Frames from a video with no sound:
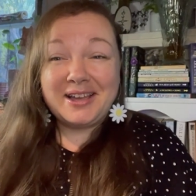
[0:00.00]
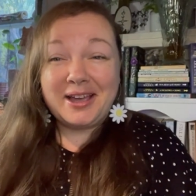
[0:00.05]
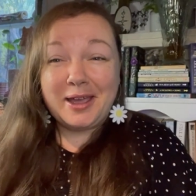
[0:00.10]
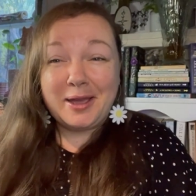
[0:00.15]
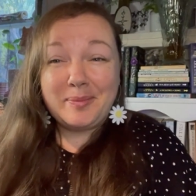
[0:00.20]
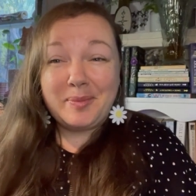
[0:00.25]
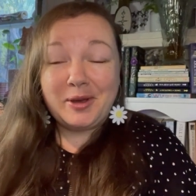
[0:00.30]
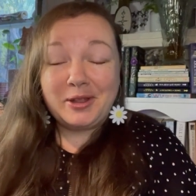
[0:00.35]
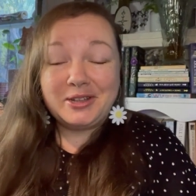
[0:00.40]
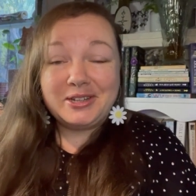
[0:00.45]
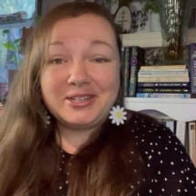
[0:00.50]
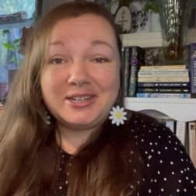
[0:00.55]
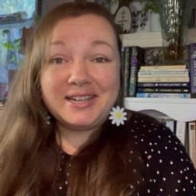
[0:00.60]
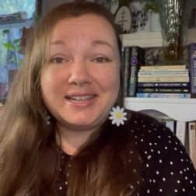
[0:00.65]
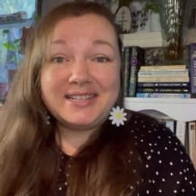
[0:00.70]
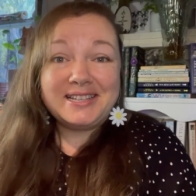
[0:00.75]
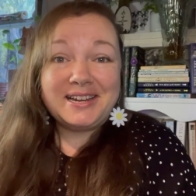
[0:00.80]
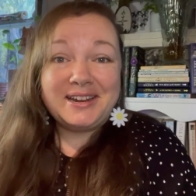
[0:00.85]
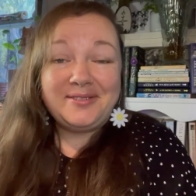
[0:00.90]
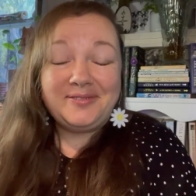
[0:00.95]
I
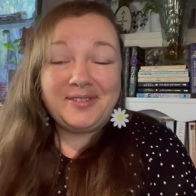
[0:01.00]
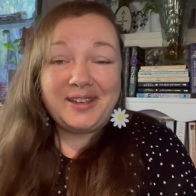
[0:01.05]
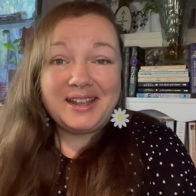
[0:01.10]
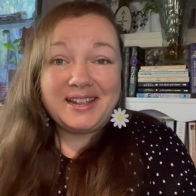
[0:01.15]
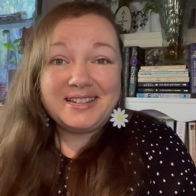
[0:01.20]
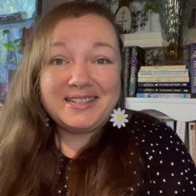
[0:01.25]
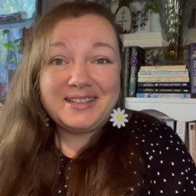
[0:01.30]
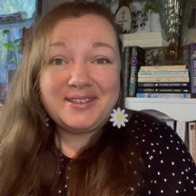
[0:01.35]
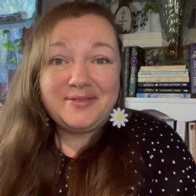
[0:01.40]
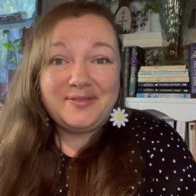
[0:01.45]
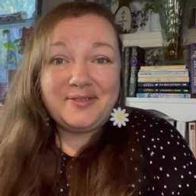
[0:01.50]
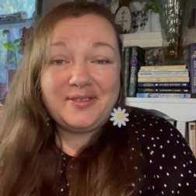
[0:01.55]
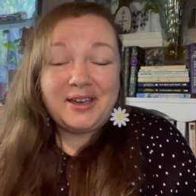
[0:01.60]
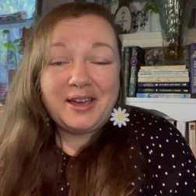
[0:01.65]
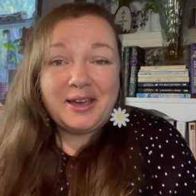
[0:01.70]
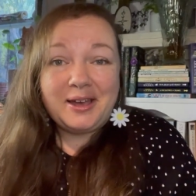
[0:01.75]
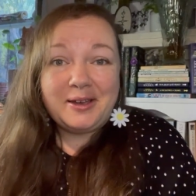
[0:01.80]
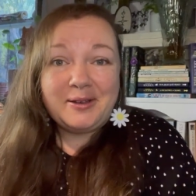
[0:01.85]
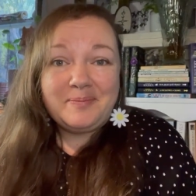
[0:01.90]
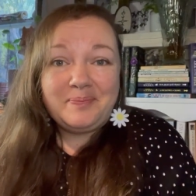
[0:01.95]
apologize in advance if
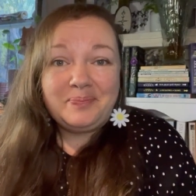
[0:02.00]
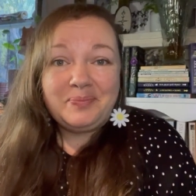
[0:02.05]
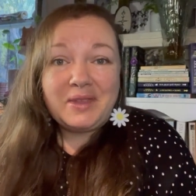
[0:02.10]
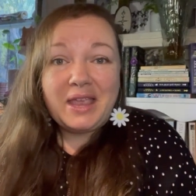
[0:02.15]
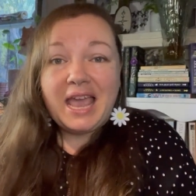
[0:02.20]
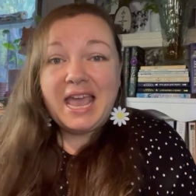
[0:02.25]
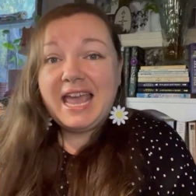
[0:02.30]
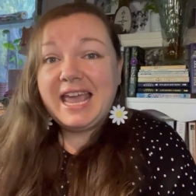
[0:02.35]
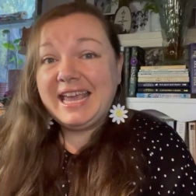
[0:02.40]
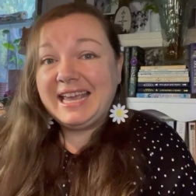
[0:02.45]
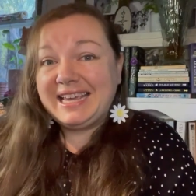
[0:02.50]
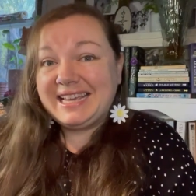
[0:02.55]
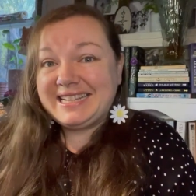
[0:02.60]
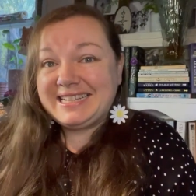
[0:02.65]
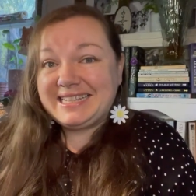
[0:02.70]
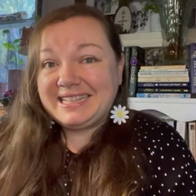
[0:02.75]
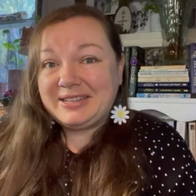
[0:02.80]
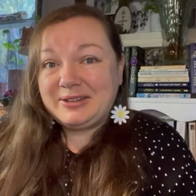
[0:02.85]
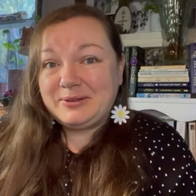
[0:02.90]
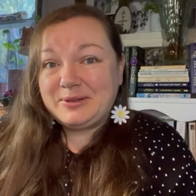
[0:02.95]
um, it
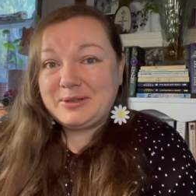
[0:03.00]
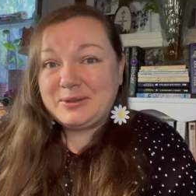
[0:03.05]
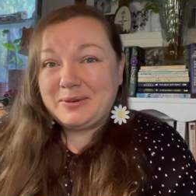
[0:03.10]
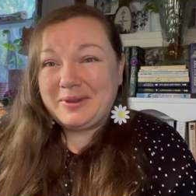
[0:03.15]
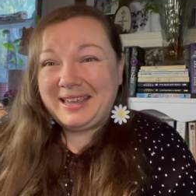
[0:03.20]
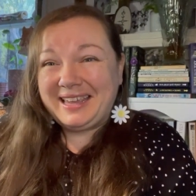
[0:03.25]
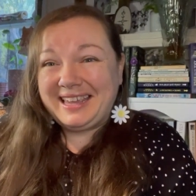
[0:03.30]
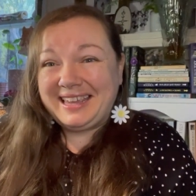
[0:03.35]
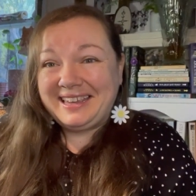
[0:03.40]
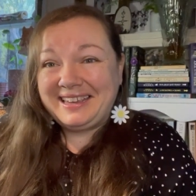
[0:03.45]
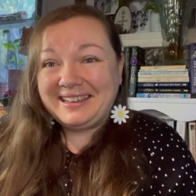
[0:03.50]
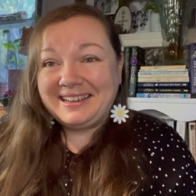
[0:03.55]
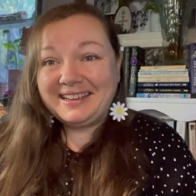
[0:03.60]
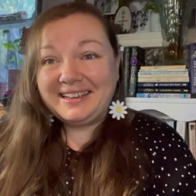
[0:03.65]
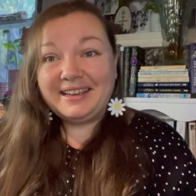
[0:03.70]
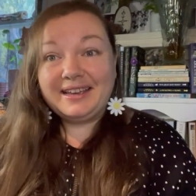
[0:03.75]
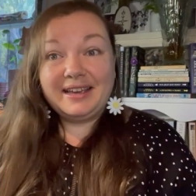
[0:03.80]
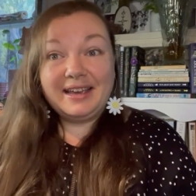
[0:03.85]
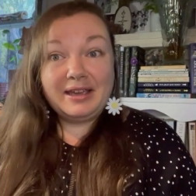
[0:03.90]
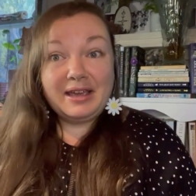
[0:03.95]
gets a little squeaky
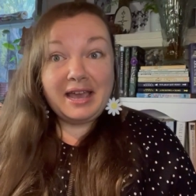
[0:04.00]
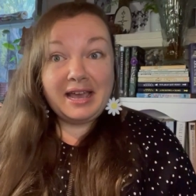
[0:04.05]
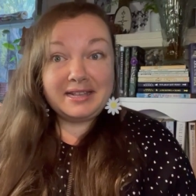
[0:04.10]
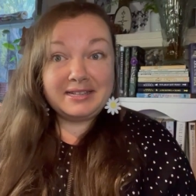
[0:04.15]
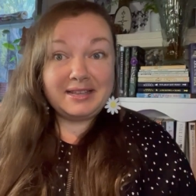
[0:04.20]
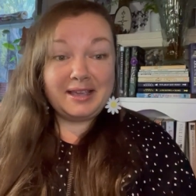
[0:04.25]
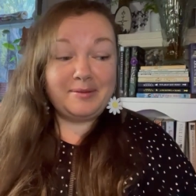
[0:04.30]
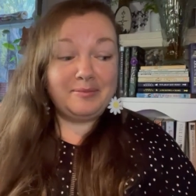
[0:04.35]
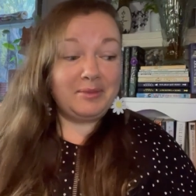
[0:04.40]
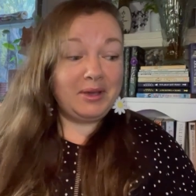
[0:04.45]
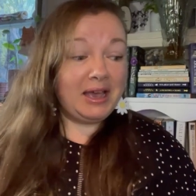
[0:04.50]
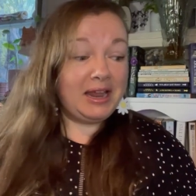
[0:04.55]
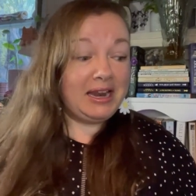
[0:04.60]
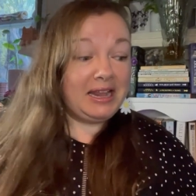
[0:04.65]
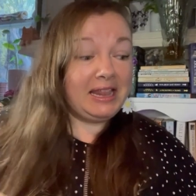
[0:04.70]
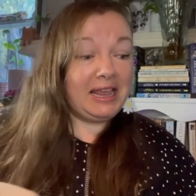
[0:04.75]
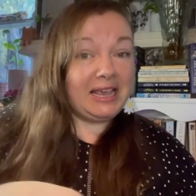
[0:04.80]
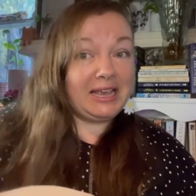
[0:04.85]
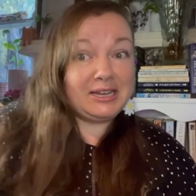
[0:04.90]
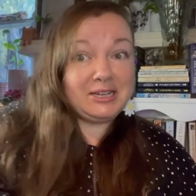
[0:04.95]
as I'm kind
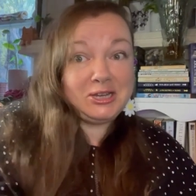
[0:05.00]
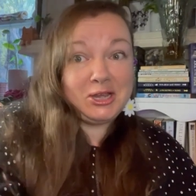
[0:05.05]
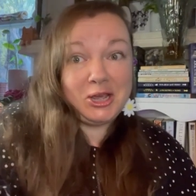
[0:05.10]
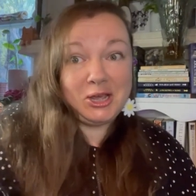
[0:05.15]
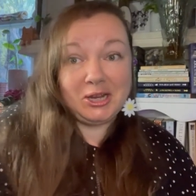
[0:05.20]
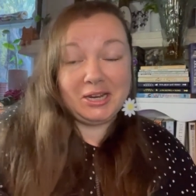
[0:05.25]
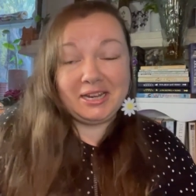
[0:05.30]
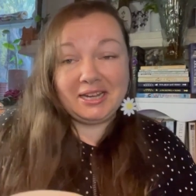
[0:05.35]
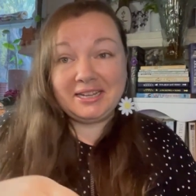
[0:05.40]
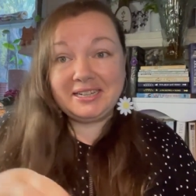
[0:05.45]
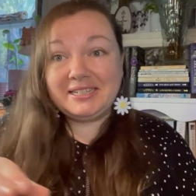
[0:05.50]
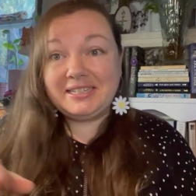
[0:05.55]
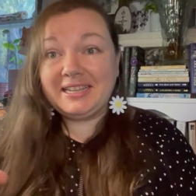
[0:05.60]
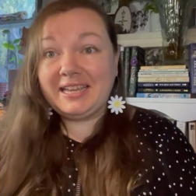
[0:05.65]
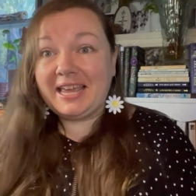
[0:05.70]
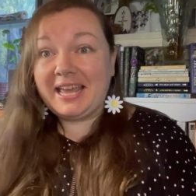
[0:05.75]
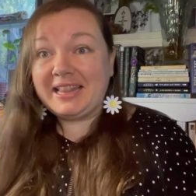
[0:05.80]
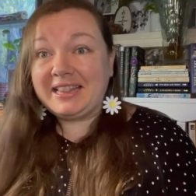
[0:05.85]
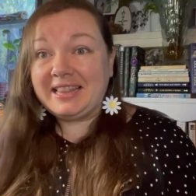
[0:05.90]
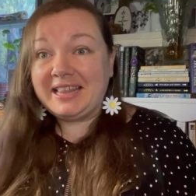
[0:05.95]
of like turning to
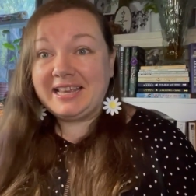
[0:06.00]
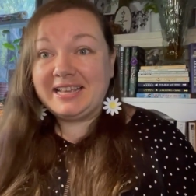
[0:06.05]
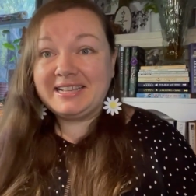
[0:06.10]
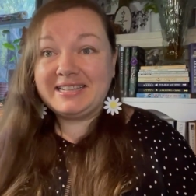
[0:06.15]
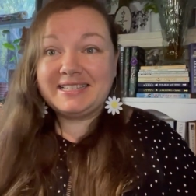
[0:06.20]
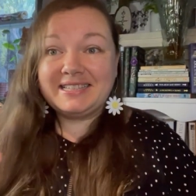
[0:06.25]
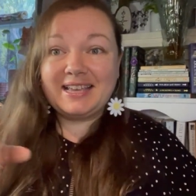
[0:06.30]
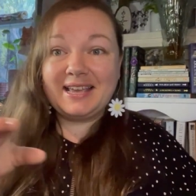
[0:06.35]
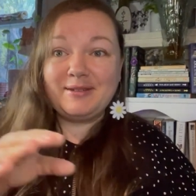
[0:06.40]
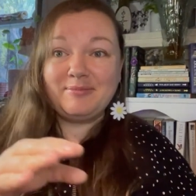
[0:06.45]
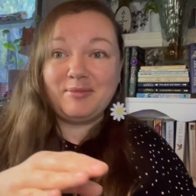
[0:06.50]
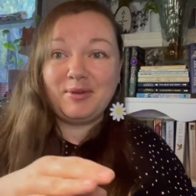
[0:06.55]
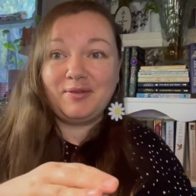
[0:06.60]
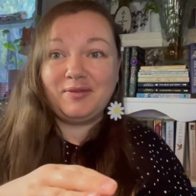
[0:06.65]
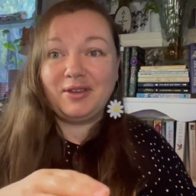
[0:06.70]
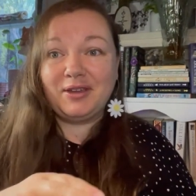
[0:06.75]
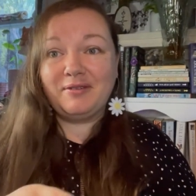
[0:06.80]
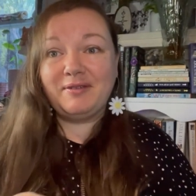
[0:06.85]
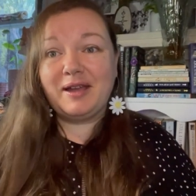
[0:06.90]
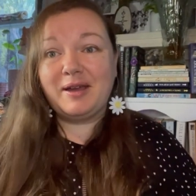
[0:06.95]
get things and
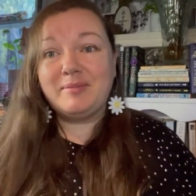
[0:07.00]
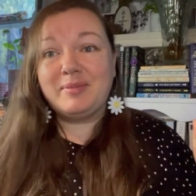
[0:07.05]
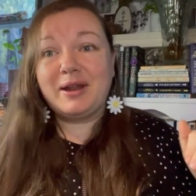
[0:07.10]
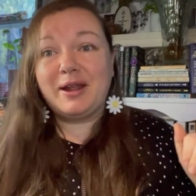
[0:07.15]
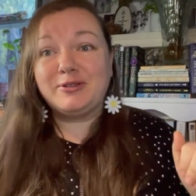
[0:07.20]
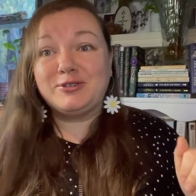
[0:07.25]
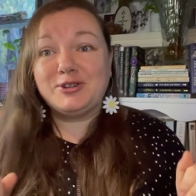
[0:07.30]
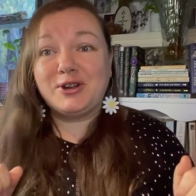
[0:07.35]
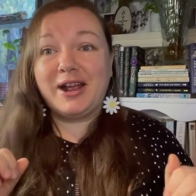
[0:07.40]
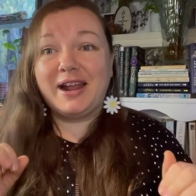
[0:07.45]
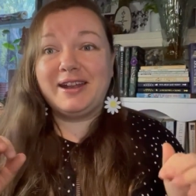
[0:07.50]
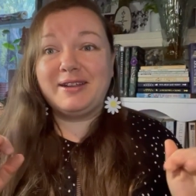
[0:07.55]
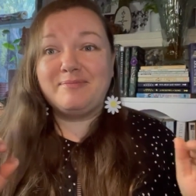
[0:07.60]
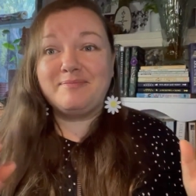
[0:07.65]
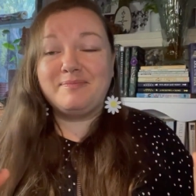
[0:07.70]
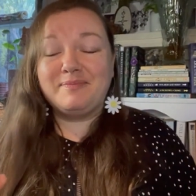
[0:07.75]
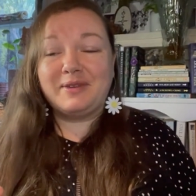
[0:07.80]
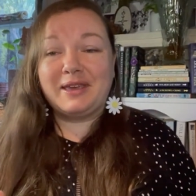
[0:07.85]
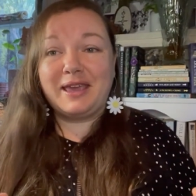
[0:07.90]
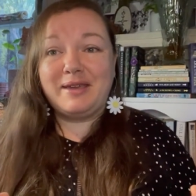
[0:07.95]
moving around, but I'll try
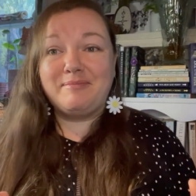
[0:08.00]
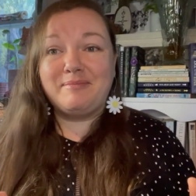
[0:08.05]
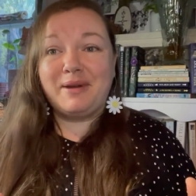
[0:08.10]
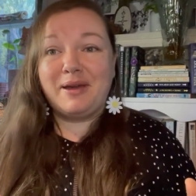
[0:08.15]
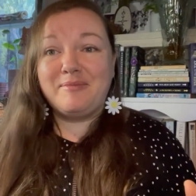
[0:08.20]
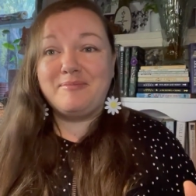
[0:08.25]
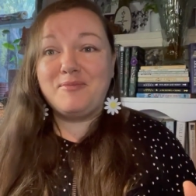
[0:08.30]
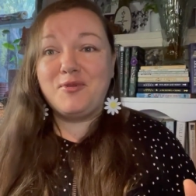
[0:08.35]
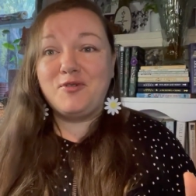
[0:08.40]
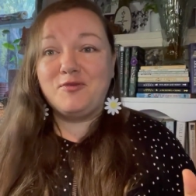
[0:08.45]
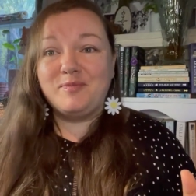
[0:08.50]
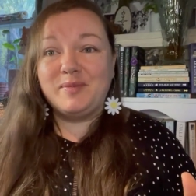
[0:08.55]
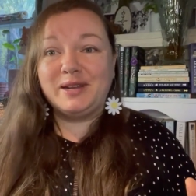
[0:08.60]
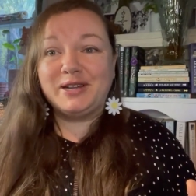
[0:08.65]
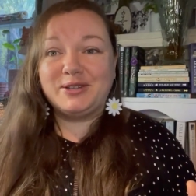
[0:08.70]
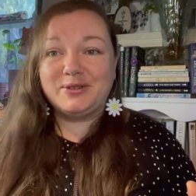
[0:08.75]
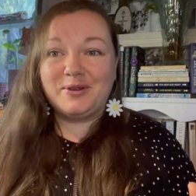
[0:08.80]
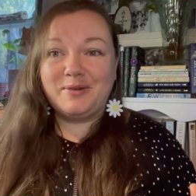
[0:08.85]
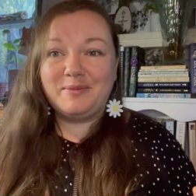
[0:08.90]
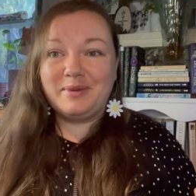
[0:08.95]
to keep my
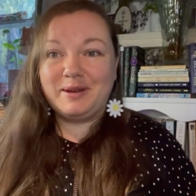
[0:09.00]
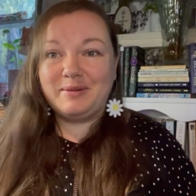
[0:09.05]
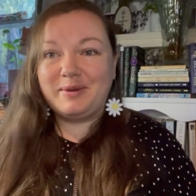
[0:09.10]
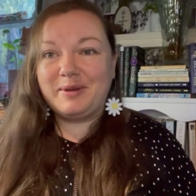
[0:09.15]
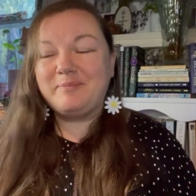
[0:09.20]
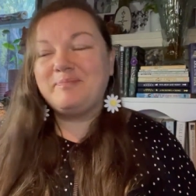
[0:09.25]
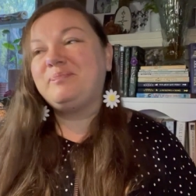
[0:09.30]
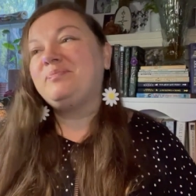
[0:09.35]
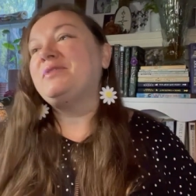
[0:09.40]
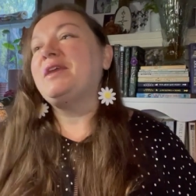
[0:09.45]
movement to a minimum.